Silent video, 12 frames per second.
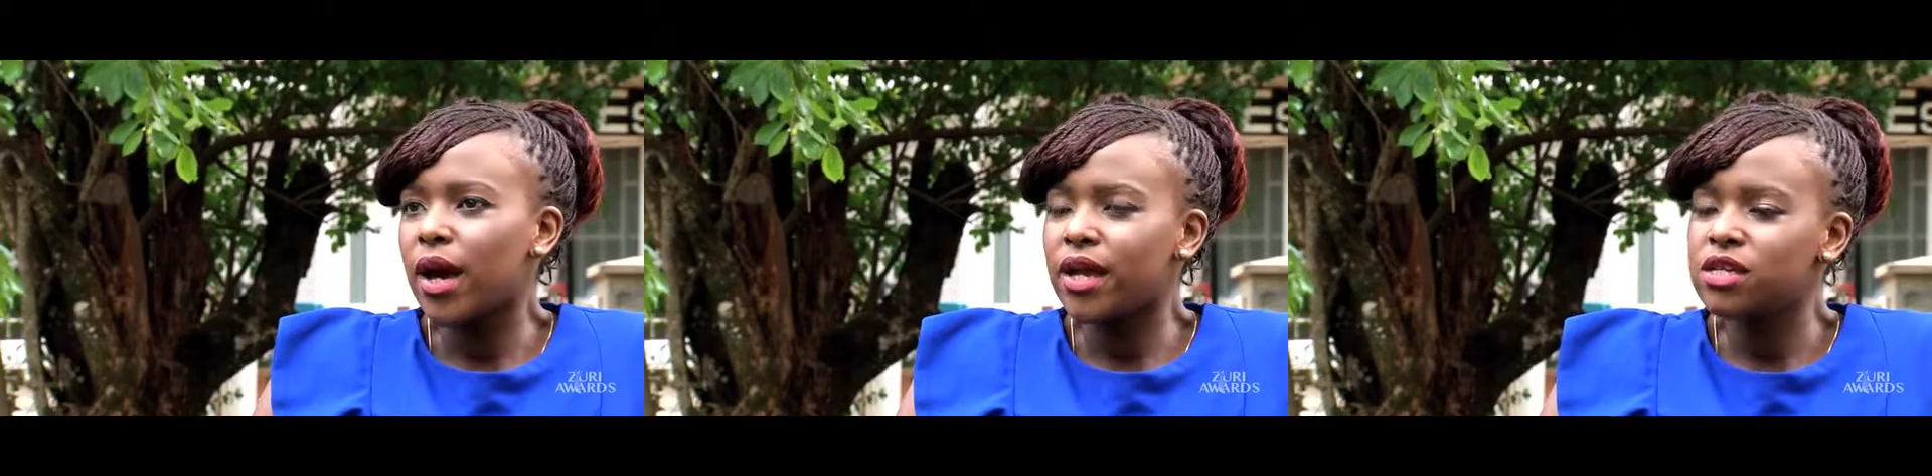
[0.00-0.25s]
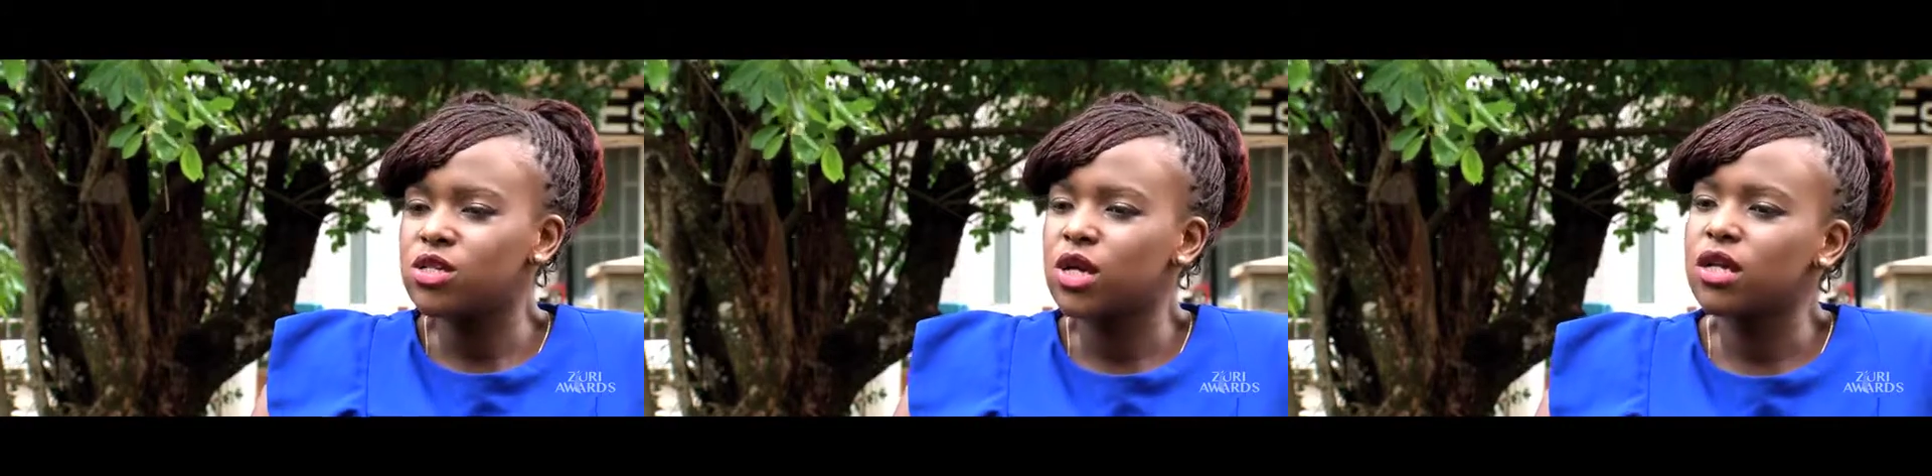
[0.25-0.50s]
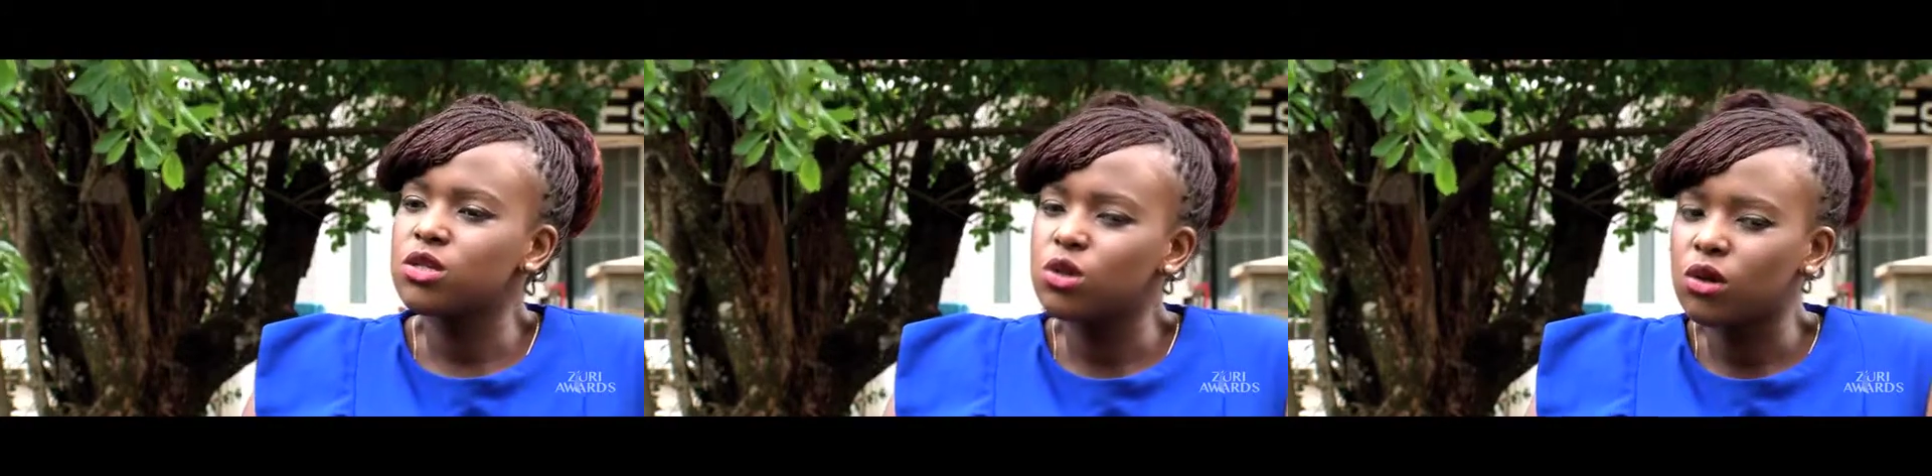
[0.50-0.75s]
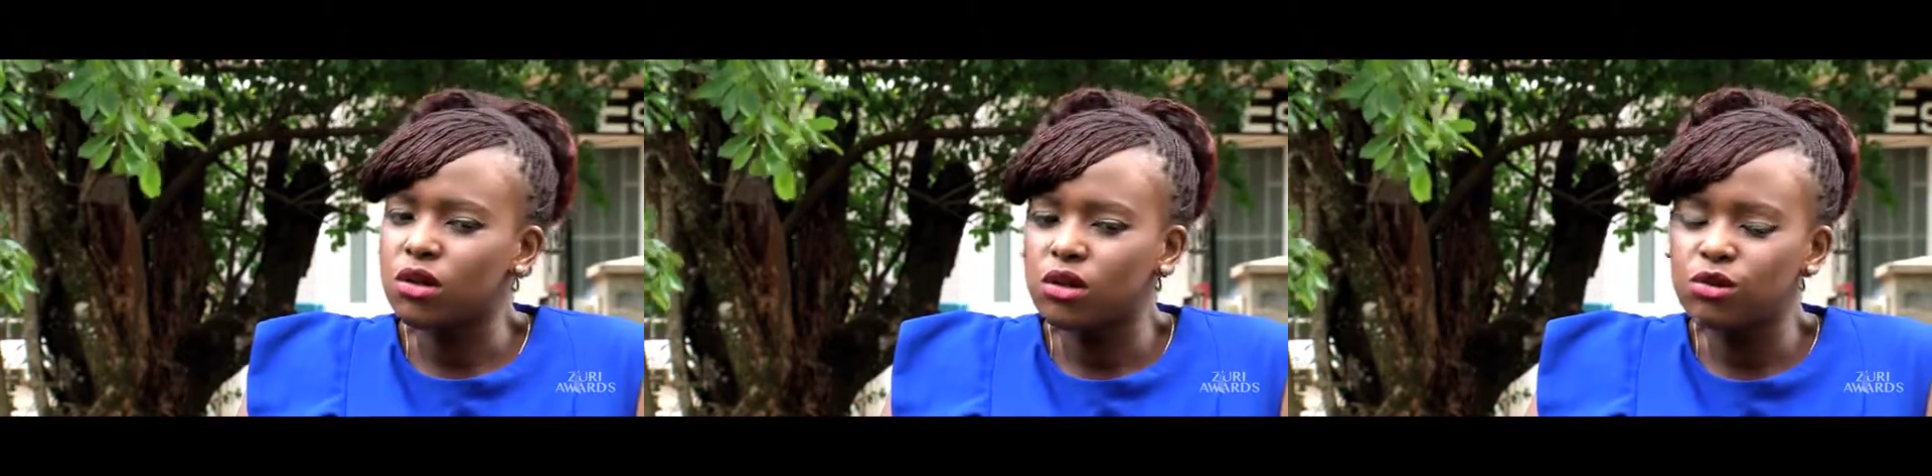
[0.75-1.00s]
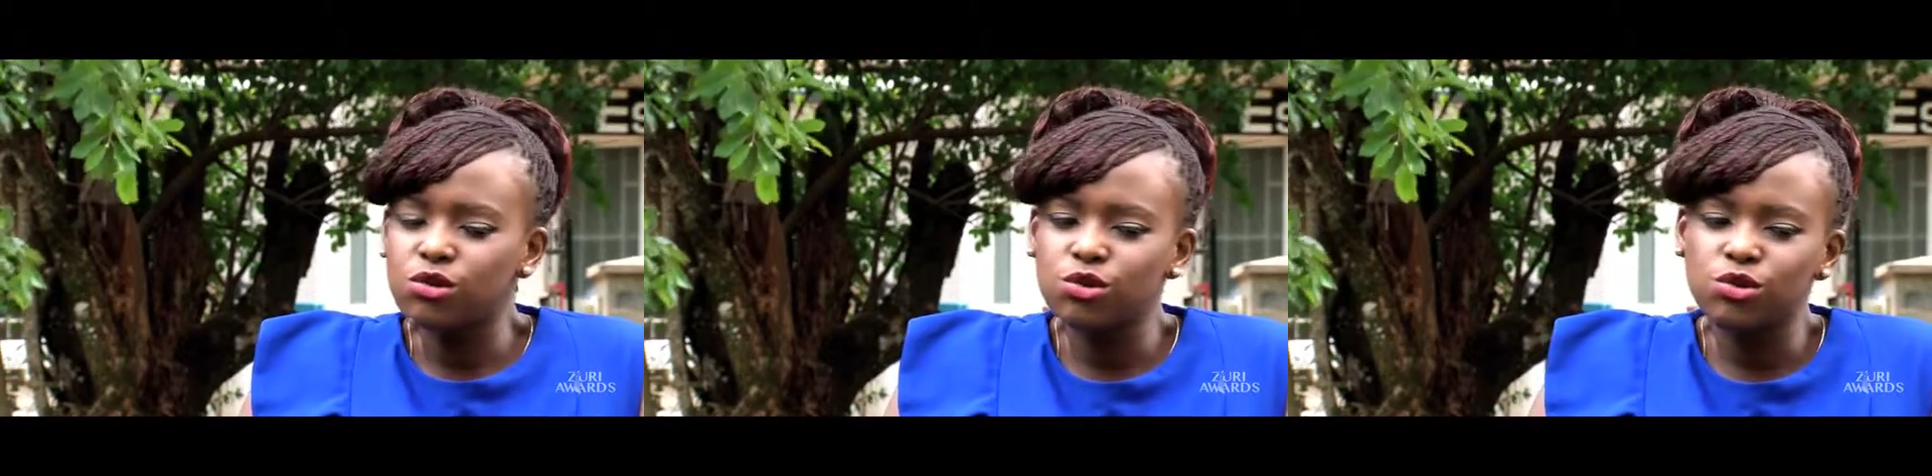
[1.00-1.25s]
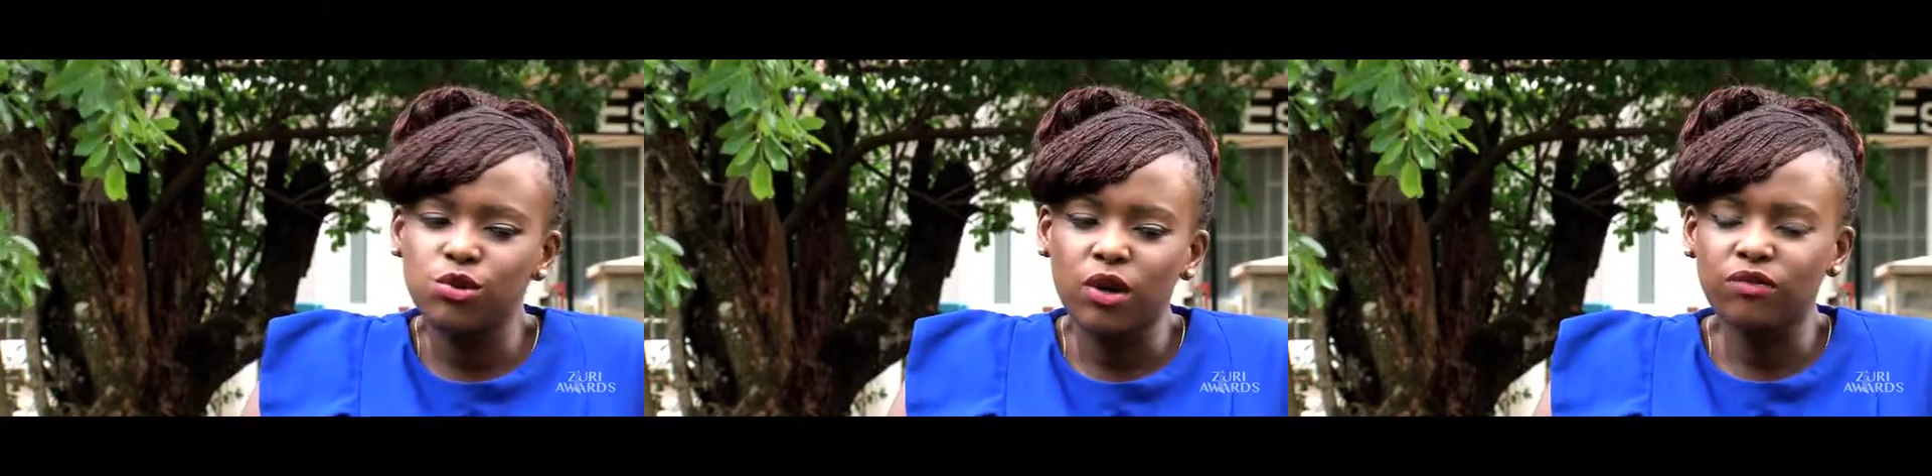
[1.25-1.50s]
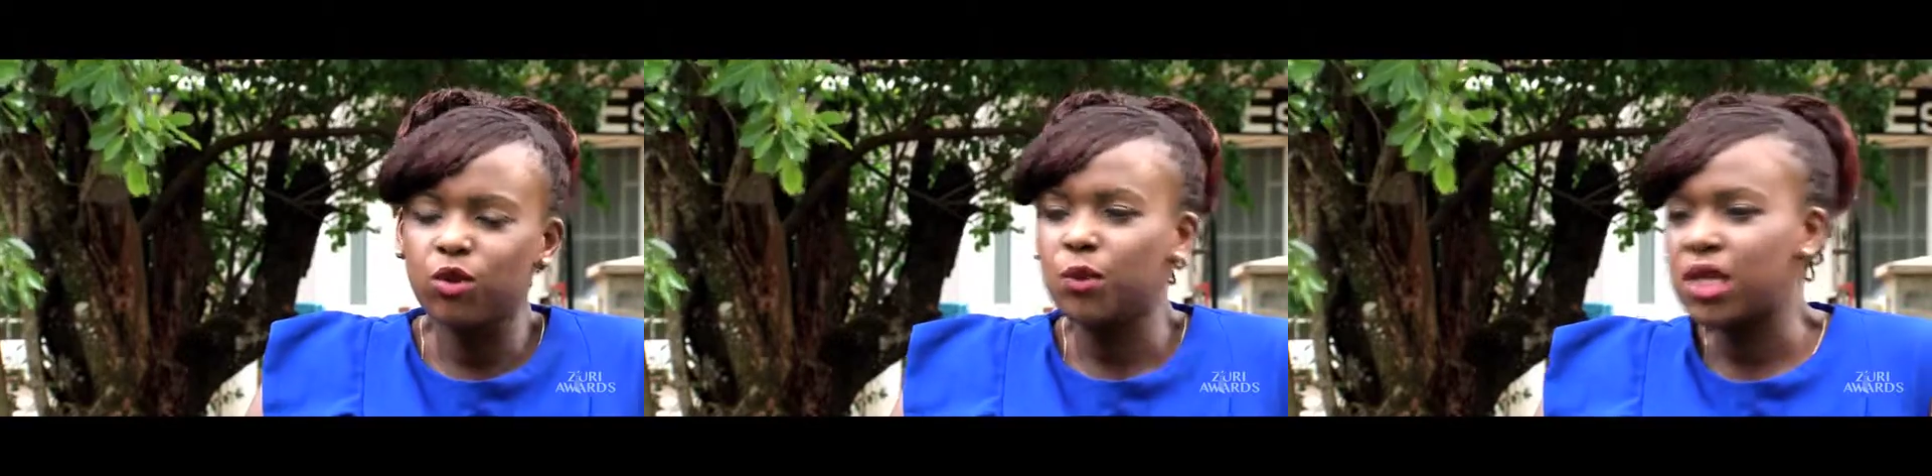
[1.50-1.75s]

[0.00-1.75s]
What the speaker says: I tried talking to a few